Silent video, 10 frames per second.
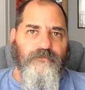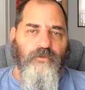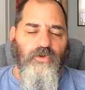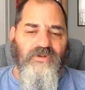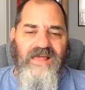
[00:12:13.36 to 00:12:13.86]

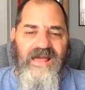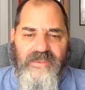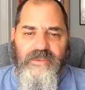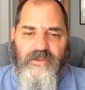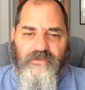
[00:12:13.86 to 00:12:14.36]
for
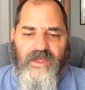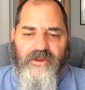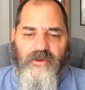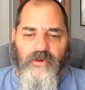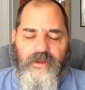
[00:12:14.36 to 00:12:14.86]
lacking in
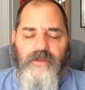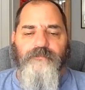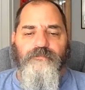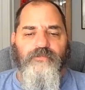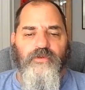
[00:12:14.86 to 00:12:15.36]
that area.
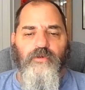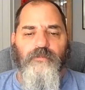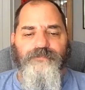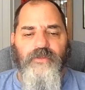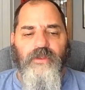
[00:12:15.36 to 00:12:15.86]

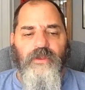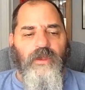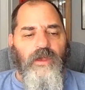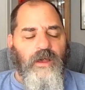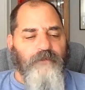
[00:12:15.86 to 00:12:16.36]
So,
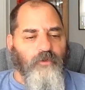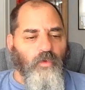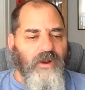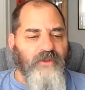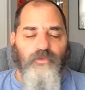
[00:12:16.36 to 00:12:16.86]
uh,
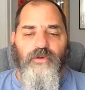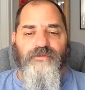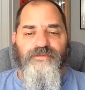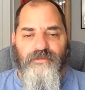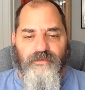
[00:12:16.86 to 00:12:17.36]
for what it's
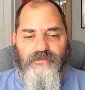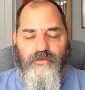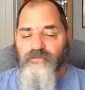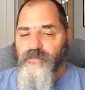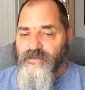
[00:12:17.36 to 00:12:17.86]
worth,
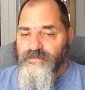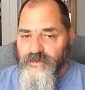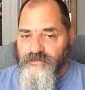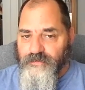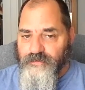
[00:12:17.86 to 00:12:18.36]
those are my
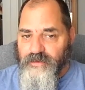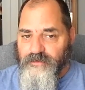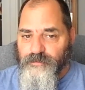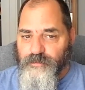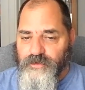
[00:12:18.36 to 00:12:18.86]
thoughts on the
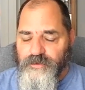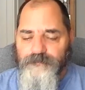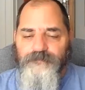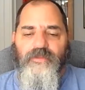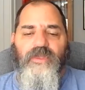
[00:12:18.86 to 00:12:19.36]
textbook.
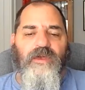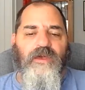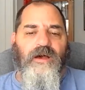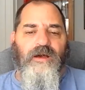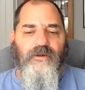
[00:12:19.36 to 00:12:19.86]

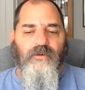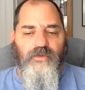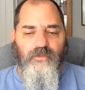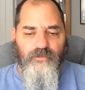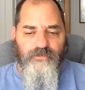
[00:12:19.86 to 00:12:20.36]
Uh,
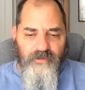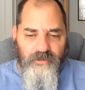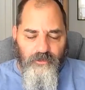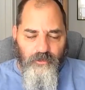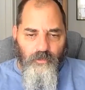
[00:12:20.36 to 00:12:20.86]
we will see
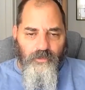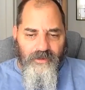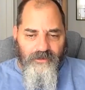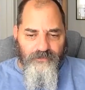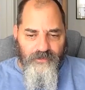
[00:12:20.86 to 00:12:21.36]
you
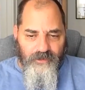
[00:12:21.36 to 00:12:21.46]
next